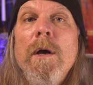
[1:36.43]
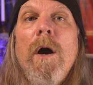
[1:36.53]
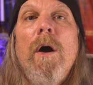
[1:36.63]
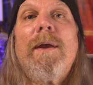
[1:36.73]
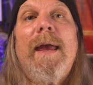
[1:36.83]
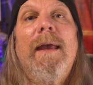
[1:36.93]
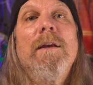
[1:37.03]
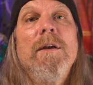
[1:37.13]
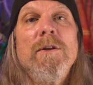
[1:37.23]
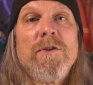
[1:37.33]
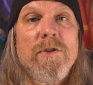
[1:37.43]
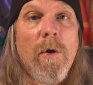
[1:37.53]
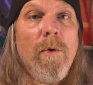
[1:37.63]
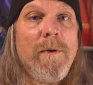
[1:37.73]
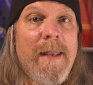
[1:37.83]
Okay,
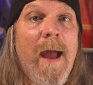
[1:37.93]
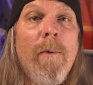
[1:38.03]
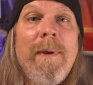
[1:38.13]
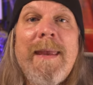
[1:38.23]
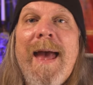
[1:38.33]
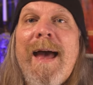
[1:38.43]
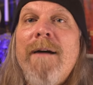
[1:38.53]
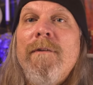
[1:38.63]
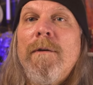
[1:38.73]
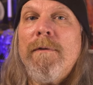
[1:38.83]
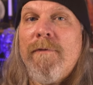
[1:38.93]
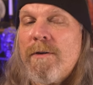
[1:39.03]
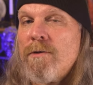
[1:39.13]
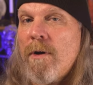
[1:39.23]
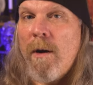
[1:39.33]
so now we have a
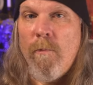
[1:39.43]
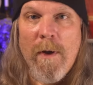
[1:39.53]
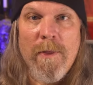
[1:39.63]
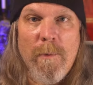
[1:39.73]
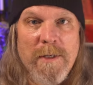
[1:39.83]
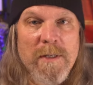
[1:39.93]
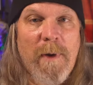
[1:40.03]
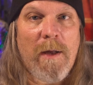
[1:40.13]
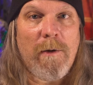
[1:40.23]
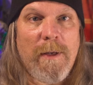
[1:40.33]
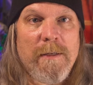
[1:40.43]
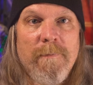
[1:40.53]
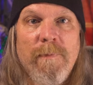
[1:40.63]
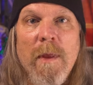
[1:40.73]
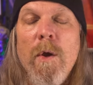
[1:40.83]
refresher on what the Witch's Bottle is.
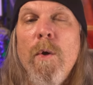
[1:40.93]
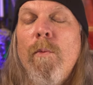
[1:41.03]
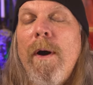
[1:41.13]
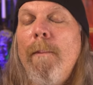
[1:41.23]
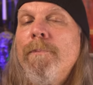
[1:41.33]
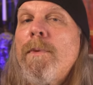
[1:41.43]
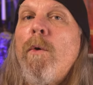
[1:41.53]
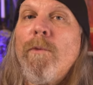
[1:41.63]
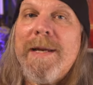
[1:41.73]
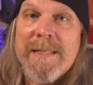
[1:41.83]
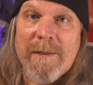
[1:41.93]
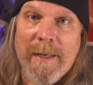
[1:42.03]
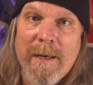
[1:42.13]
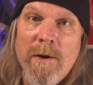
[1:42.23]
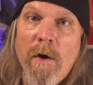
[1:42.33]
Well,
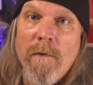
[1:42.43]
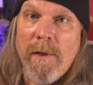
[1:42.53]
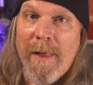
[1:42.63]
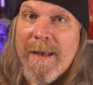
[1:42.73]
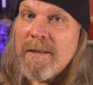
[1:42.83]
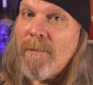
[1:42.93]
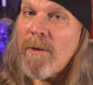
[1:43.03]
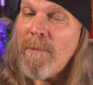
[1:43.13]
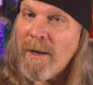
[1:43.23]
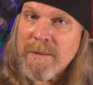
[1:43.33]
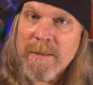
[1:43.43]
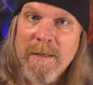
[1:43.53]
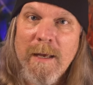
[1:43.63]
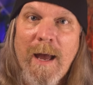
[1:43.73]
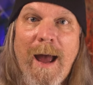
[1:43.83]
recently, over the last couple of
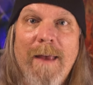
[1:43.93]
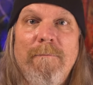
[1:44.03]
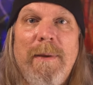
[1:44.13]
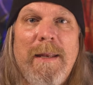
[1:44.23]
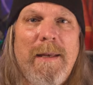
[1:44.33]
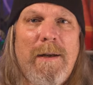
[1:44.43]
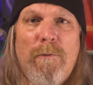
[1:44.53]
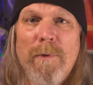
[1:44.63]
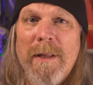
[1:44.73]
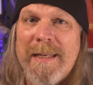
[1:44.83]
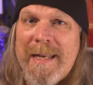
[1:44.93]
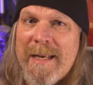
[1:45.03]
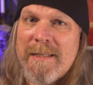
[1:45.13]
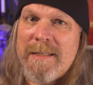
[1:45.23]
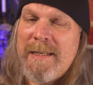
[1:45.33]
months, I've been in a really
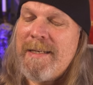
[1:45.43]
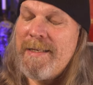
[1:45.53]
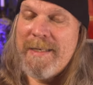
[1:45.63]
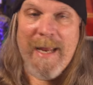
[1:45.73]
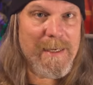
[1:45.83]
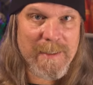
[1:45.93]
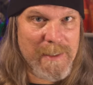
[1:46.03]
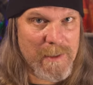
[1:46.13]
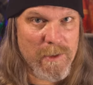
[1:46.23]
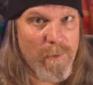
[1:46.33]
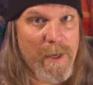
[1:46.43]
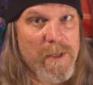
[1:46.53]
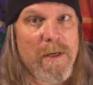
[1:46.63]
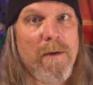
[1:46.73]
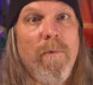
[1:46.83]
nasty
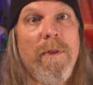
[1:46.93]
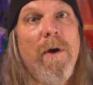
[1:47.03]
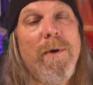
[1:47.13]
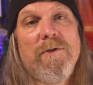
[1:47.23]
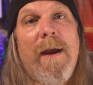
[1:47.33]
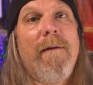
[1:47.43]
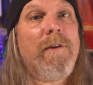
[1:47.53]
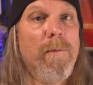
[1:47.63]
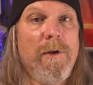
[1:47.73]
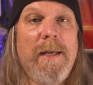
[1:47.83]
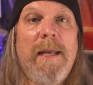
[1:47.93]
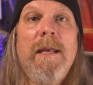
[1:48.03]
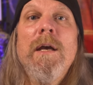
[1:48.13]
situation with a witchcraft community.